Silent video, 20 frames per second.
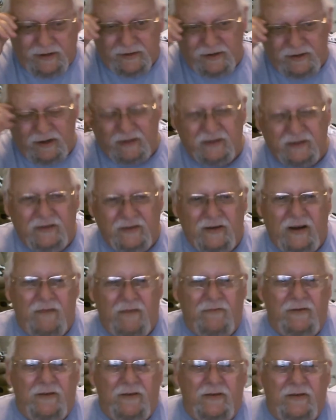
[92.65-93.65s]
I thought, oh,
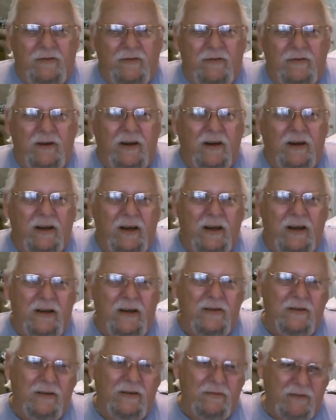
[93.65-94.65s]
stuff this. I'll ring again.
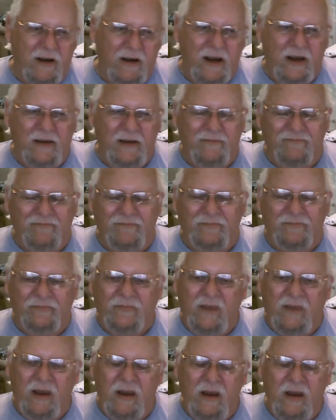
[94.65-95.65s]
So I rang.
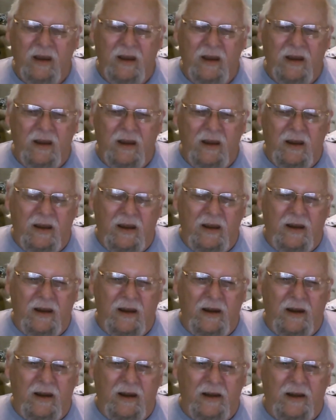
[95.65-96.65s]

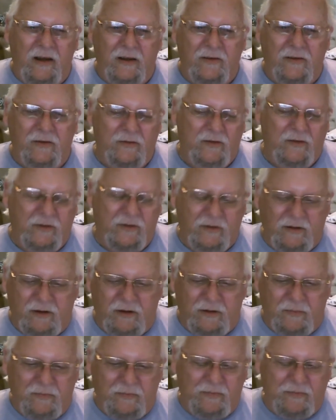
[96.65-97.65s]
And so she got
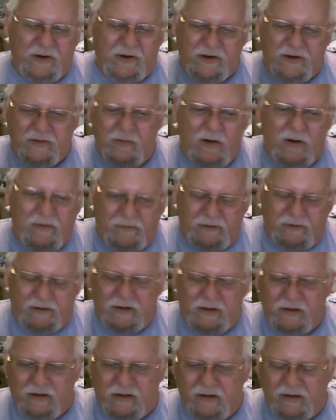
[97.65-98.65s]
to press one for
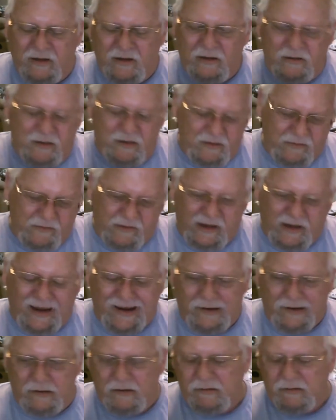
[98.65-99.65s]
this, and then two for
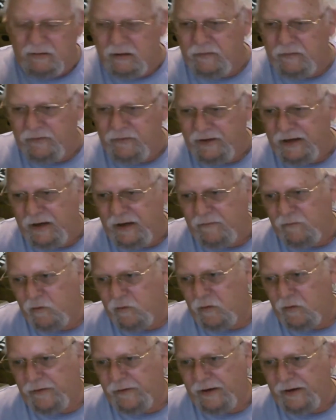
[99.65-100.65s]
that, and three for that,
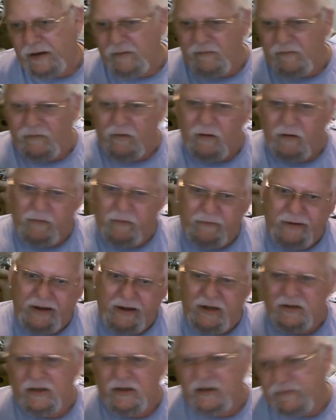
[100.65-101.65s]
four for that, five for
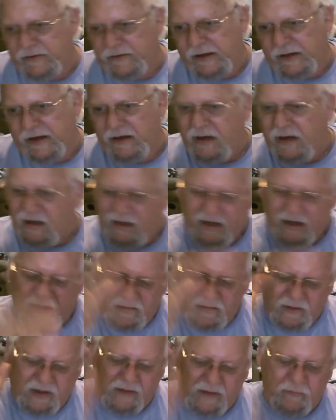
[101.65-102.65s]
that, six for that, you know,
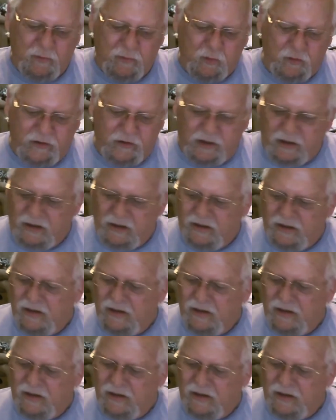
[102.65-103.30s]
all that bullshit.